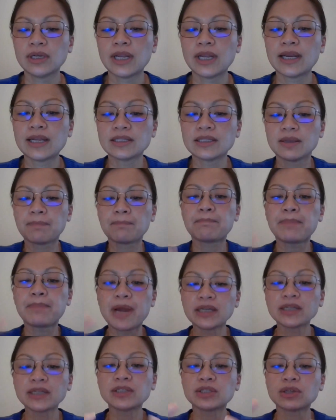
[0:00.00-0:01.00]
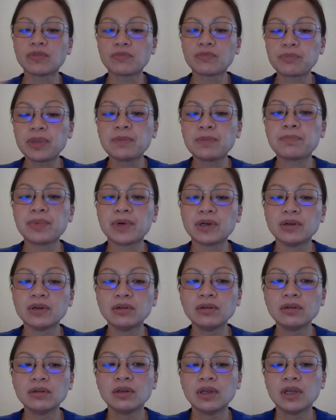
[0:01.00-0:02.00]
that there's a bunch of
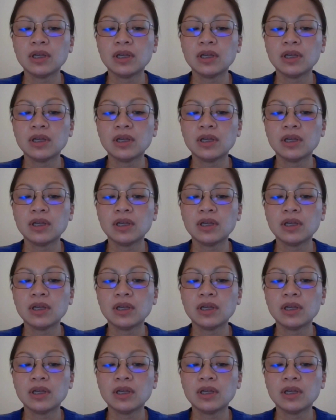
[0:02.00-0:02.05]
people